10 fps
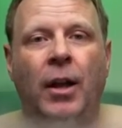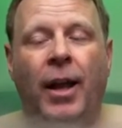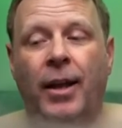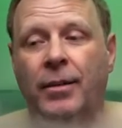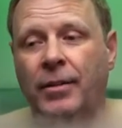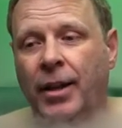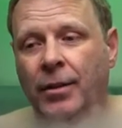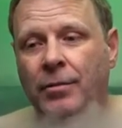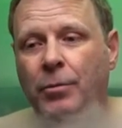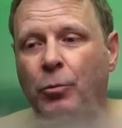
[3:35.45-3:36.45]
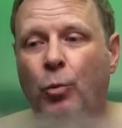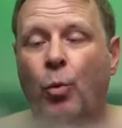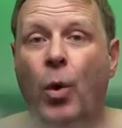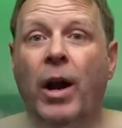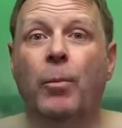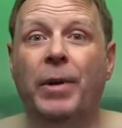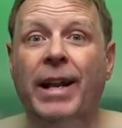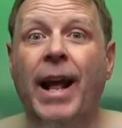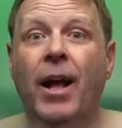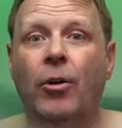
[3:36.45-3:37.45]
and wear me
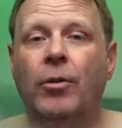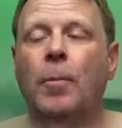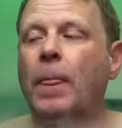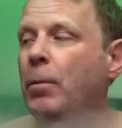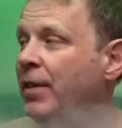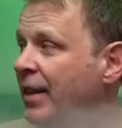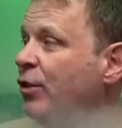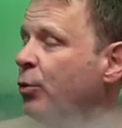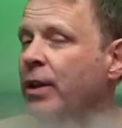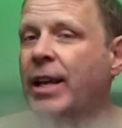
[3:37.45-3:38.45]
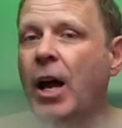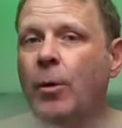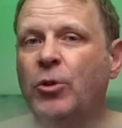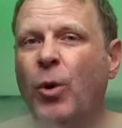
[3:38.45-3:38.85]
down, but this really helps.